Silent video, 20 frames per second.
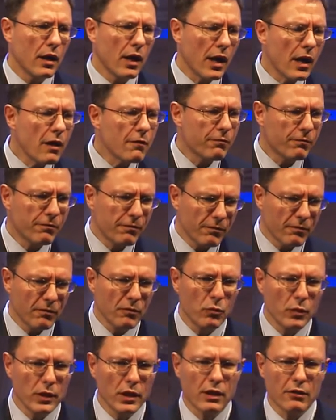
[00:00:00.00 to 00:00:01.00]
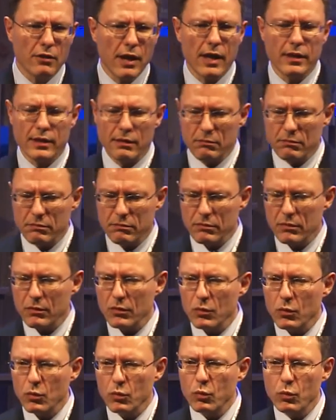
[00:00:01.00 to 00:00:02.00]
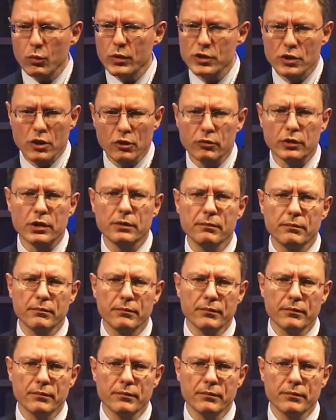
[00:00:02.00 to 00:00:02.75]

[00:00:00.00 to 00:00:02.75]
If we create them, we're screwed.